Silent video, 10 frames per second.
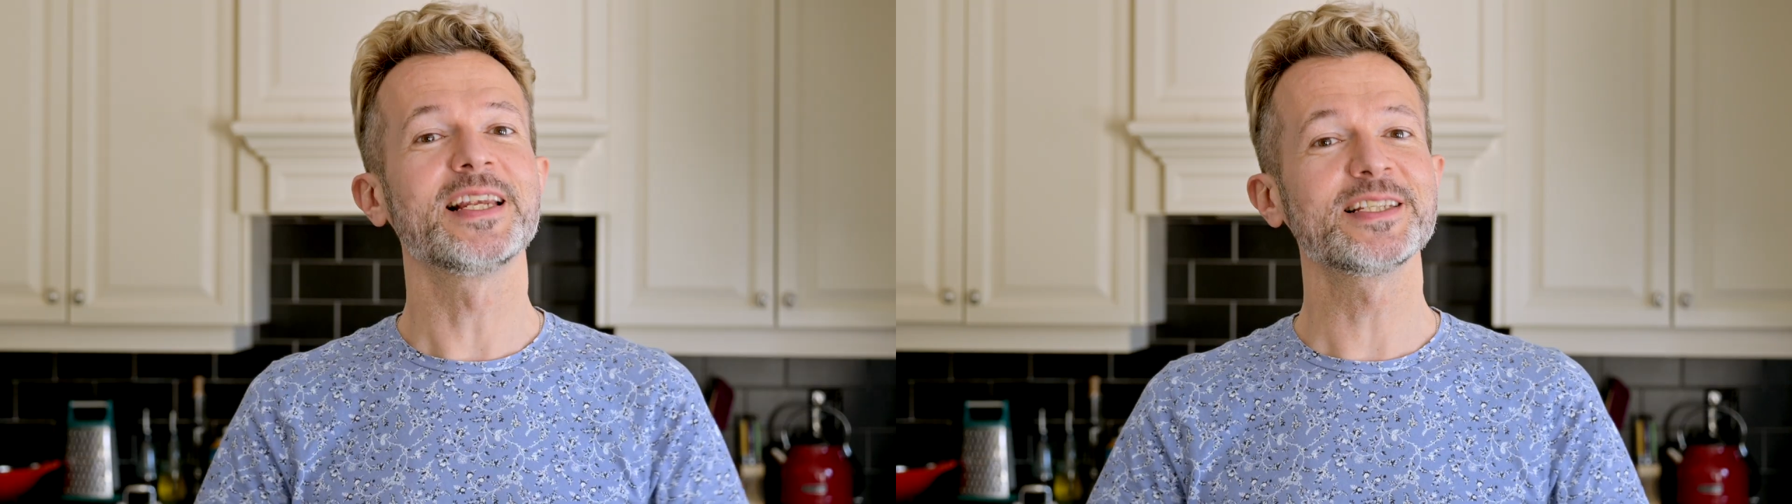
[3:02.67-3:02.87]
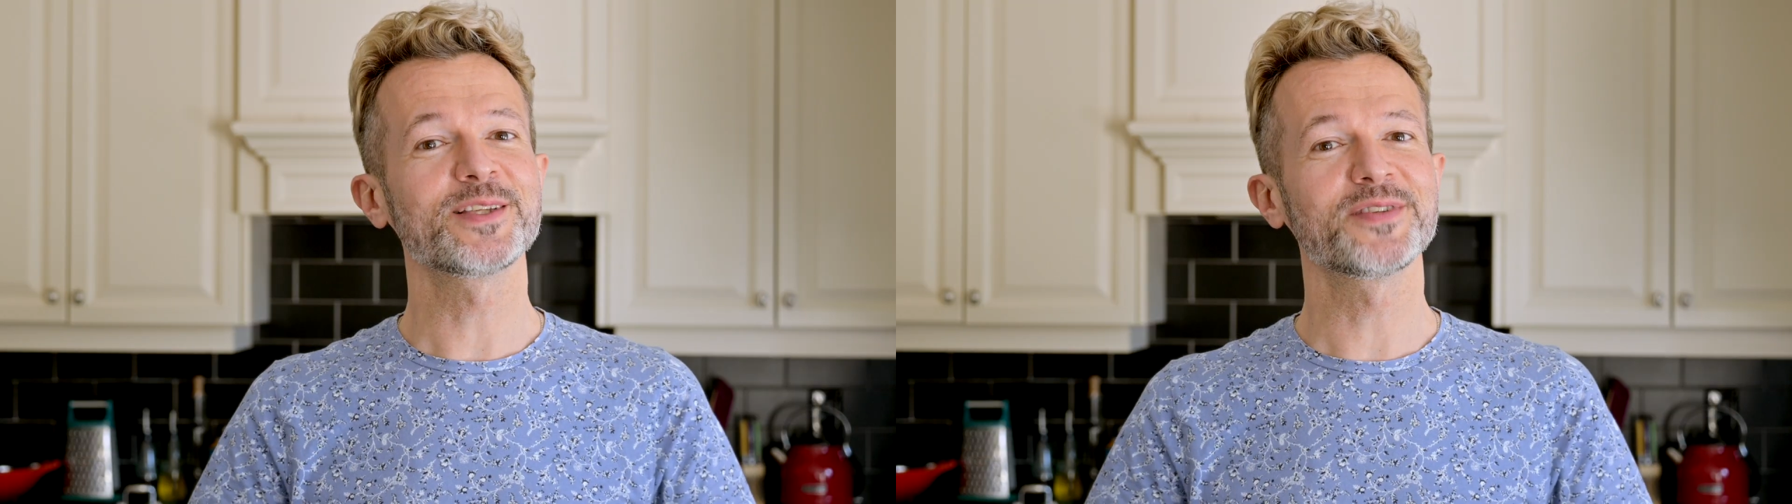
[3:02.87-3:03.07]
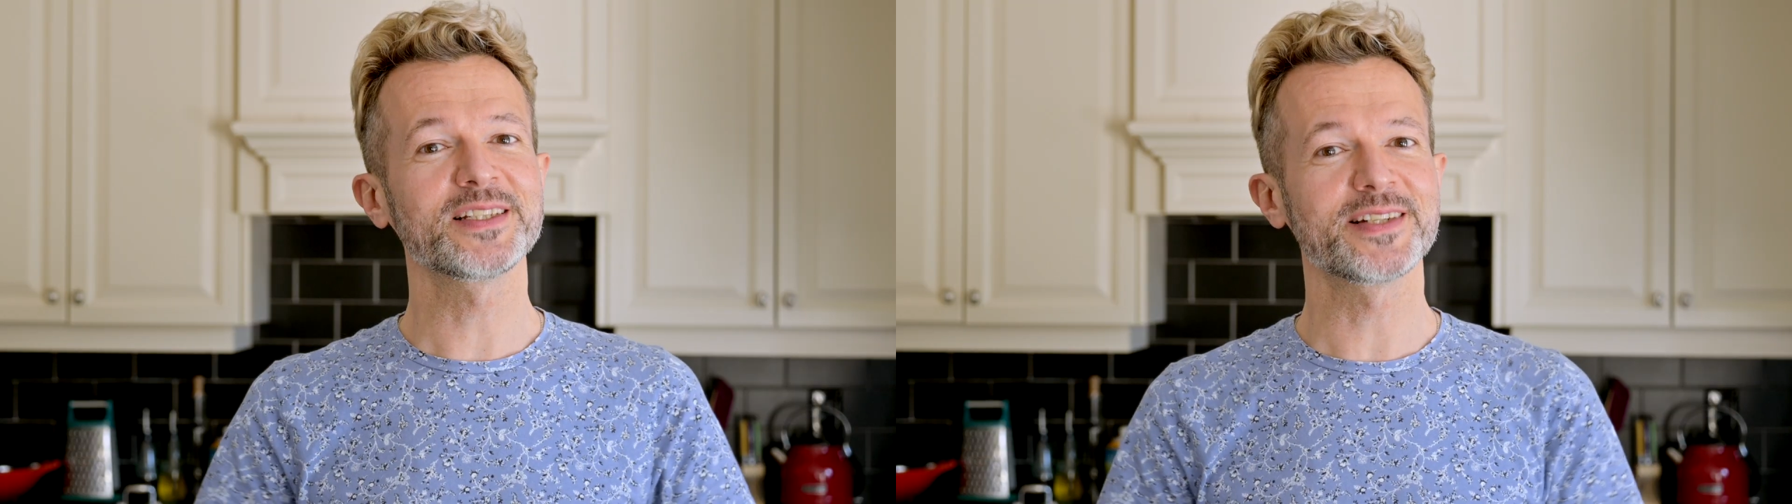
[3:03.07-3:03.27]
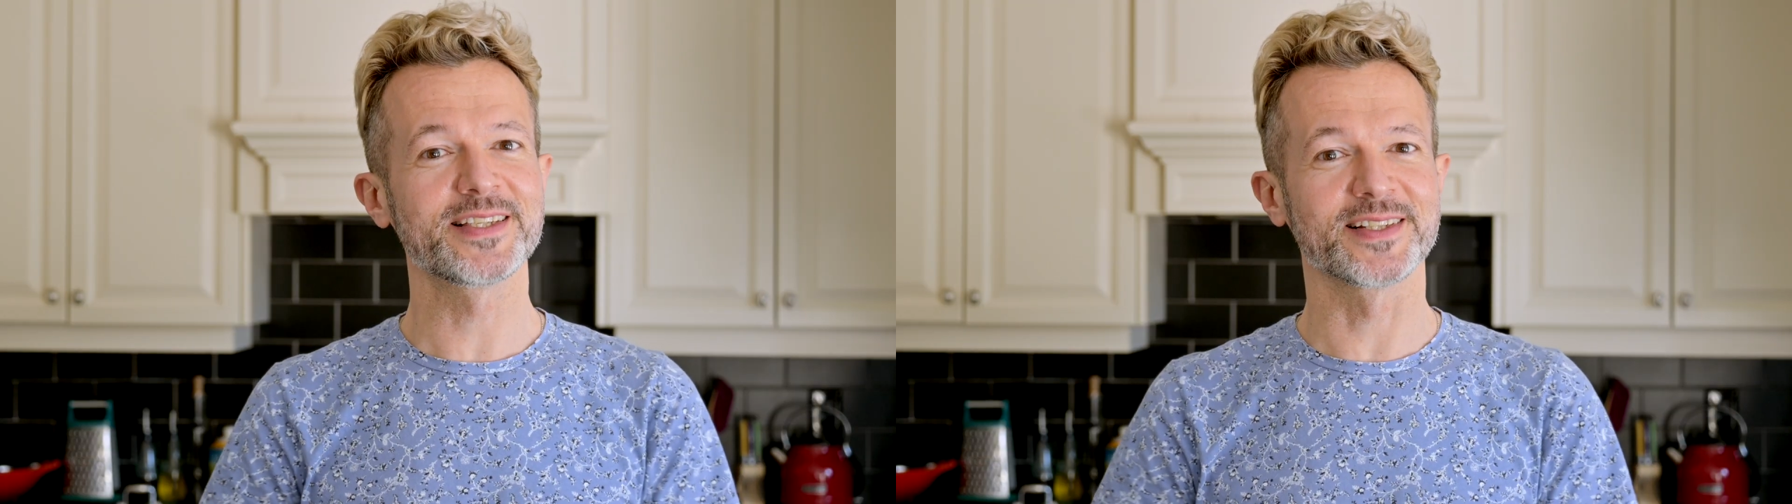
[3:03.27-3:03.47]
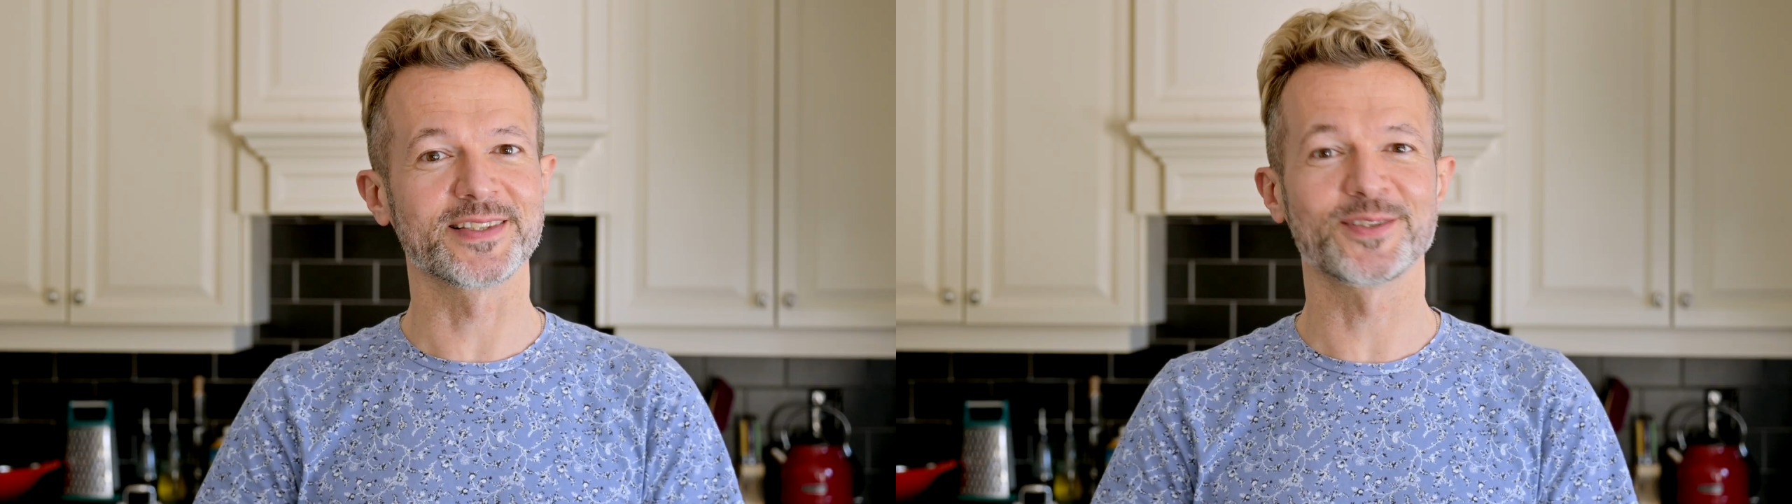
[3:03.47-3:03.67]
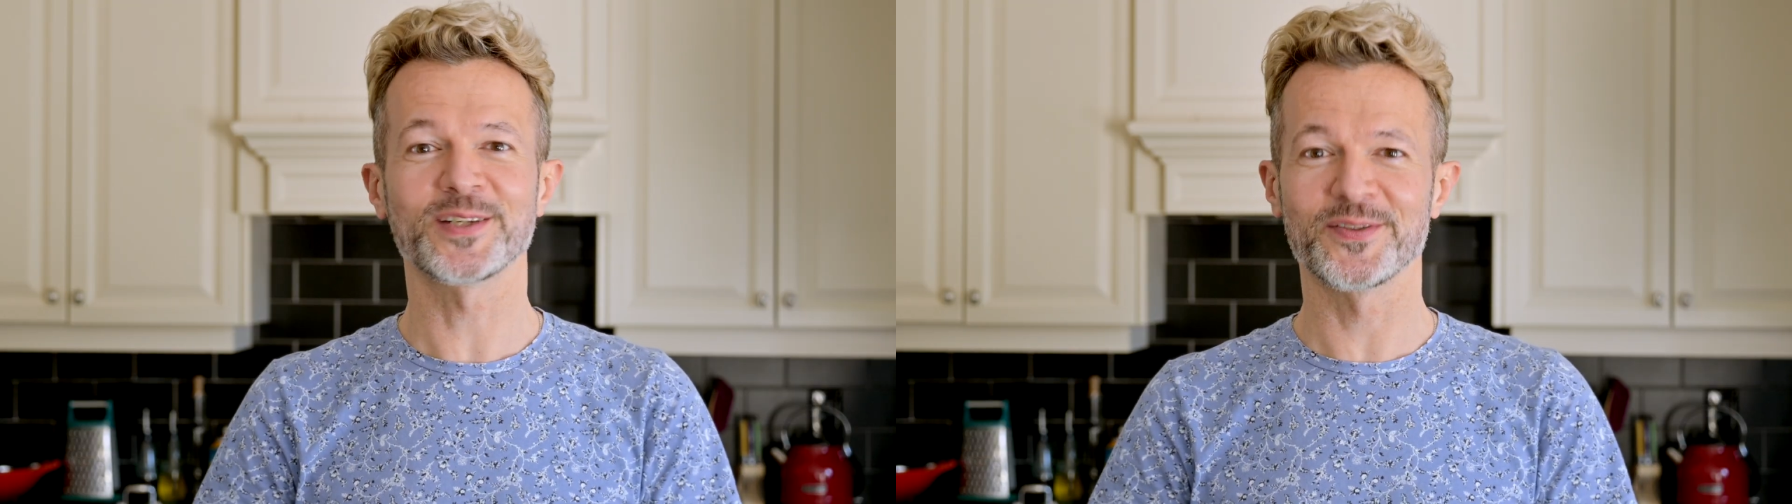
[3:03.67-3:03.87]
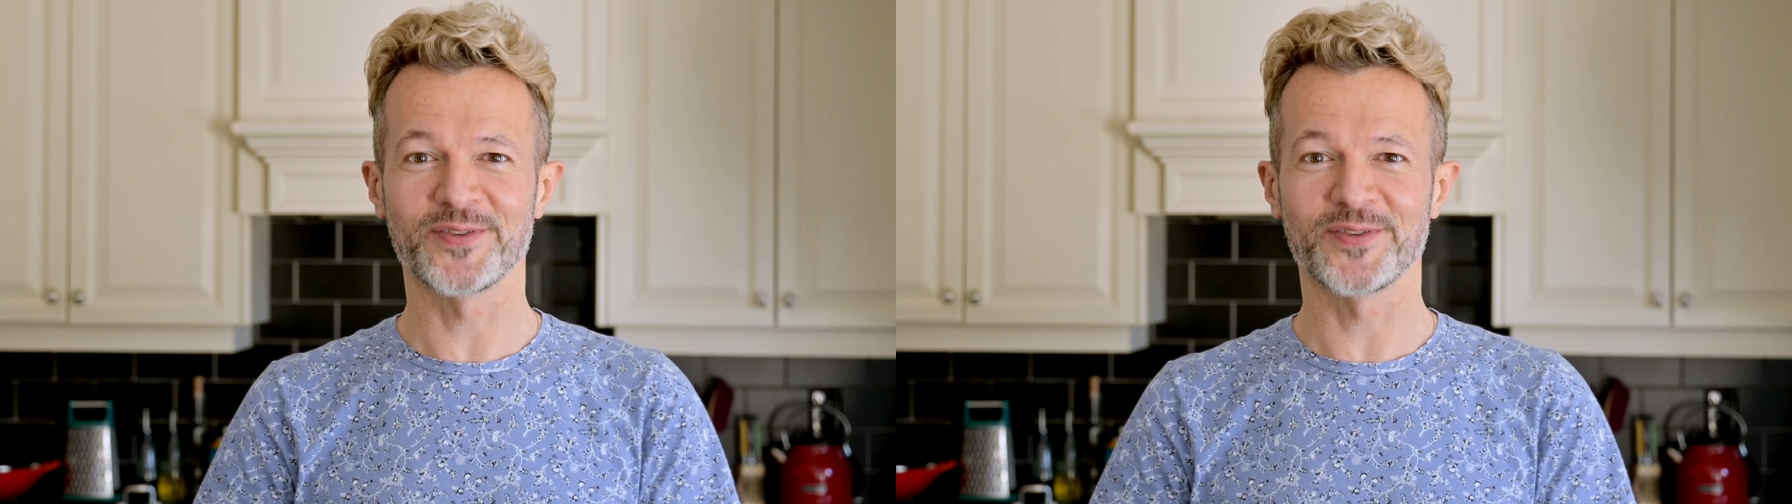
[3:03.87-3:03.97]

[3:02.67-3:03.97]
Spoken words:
list of ingredients you can